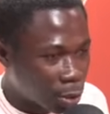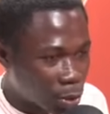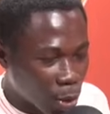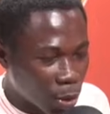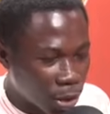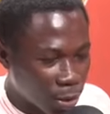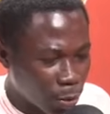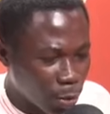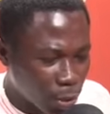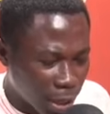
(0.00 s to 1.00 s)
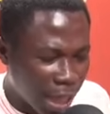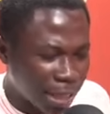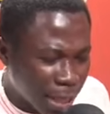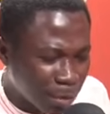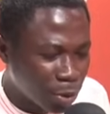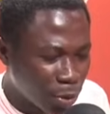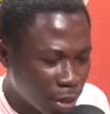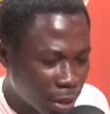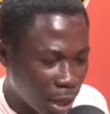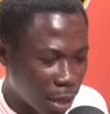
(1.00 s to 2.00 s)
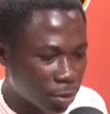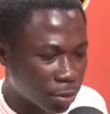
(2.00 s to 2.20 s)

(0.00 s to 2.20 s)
So like them doing that